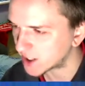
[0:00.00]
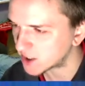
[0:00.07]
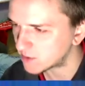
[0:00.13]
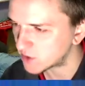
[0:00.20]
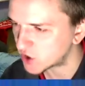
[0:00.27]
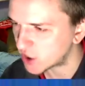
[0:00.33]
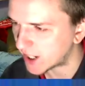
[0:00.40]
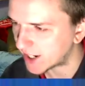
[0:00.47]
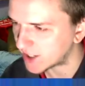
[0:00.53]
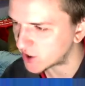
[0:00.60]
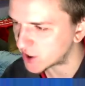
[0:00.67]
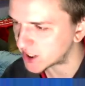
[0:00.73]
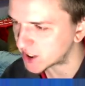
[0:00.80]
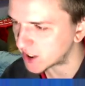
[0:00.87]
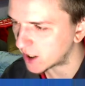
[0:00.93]
some
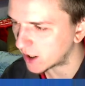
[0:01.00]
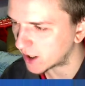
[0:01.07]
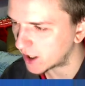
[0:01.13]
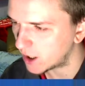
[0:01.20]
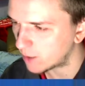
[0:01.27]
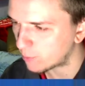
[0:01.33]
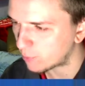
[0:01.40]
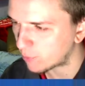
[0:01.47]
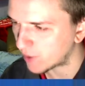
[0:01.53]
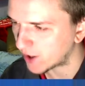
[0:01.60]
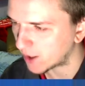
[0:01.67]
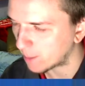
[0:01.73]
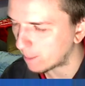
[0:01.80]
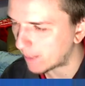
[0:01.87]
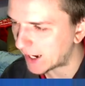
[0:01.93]
changes. I'm going to
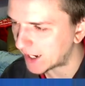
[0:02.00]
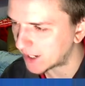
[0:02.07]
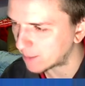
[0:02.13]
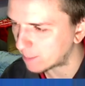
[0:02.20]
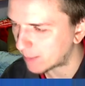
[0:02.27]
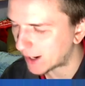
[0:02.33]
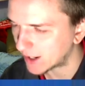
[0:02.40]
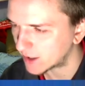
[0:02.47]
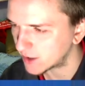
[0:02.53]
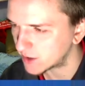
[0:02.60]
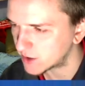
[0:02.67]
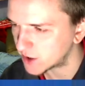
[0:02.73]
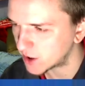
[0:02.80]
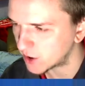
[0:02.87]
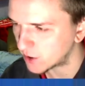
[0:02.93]
bring Mali back
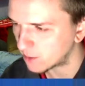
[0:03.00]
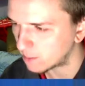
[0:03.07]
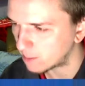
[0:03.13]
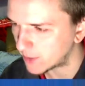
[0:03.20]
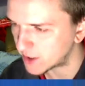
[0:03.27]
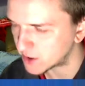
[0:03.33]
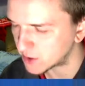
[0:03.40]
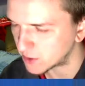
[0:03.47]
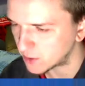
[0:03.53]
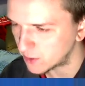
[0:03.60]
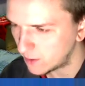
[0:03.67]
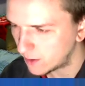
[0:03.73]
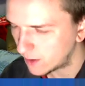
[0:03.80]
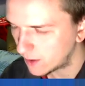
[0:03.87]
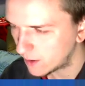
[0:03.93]
to the
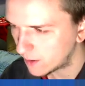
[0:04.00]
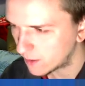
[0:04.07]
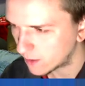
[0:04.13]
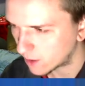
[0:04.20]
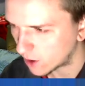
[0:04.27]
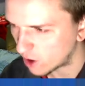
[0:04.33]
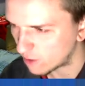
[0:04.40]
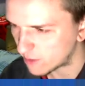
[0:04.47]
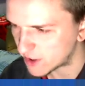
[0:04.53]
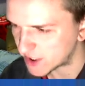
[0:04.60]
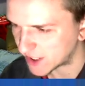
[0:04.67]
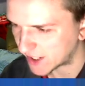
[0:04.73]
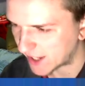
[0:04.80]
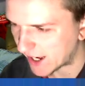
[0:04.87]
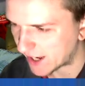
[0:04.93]
middle. Gomez
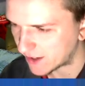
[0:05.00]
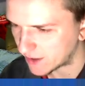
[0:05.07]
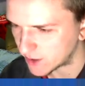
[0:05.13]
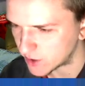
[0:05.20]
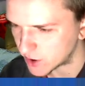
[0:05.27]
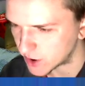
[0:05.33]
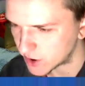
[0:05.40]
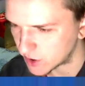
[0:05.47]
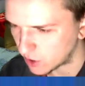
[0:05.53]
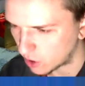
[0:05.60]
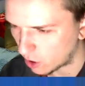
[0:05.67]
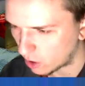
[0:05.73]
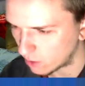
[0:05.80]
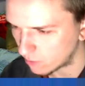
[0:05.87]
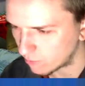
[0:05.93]
again has just
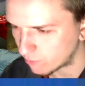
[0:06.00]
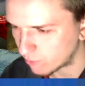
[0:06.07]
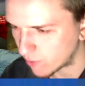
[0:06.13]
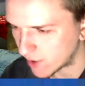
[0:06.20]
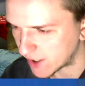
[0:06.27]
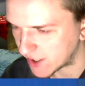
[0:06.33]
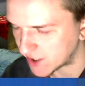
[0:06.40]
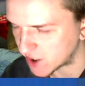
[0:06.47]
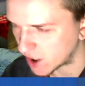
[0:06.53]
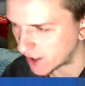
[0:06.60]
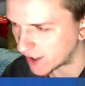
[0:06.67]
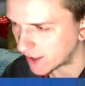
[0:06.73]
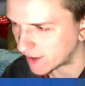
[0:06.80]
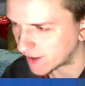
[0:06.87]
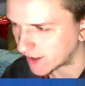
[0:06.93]
not really done
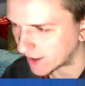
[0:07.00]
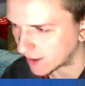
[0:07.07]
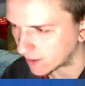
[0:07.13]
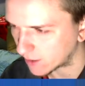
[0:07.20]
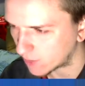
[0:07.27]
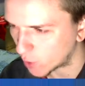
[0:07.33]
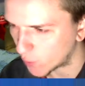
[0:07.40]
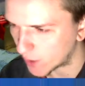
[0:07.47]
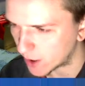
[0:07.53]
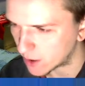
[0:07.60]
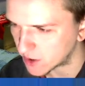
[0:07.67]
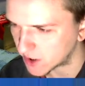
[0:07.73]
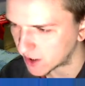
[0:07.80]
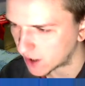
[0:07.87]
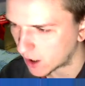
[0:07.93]
anything. Carrillo
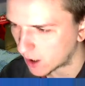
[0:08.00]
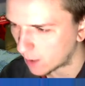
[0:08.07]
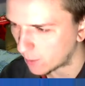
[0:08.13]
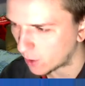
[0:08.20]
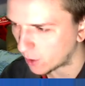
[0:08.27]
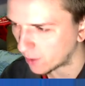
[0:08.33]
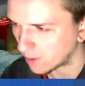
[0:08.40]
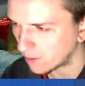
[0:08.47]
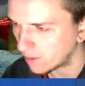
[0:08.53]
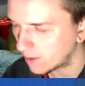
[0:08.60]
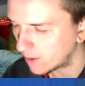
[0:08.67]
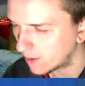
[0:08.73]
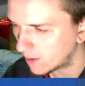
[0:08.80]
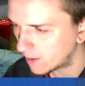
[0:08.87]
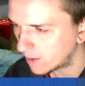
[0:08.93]
is going to come on.
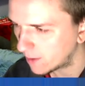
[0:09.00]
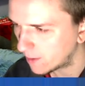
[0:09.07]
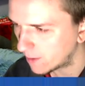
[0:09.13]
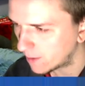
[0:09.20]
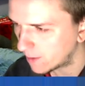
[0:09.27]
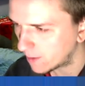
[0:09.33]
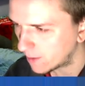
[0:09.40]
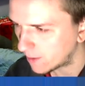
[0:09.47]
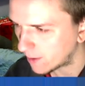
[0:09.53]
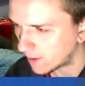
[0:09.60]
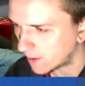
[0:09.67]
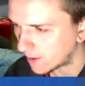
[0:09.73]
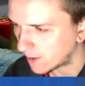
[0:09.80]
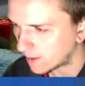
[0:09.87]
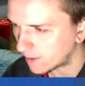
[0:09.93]

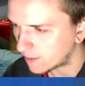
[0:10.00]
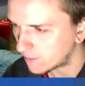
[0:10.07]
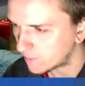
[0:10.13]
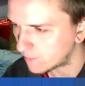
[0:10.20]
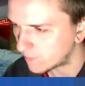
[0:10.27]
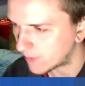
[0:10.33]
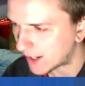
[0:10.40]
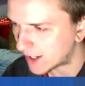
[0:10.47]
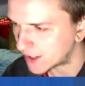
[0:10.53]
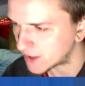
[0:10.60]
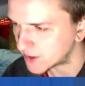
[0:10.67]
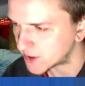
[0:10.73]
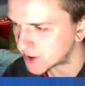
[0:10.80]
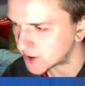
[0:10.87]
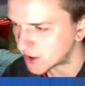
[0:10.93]

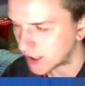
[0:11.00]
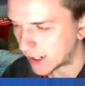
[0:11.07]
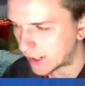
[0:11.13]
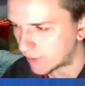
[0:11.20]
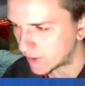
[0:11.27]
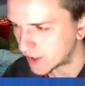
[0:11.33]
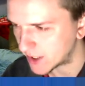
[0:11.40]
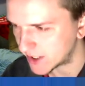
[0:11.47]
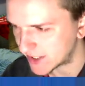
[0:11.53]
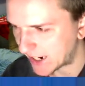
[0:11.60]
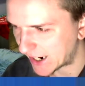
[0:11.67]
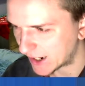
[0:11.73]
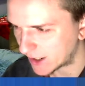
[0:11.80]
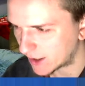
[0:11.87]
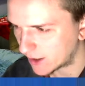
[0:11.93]
Leave it as
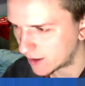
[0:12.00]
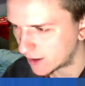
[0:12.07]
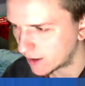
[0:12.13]
hack.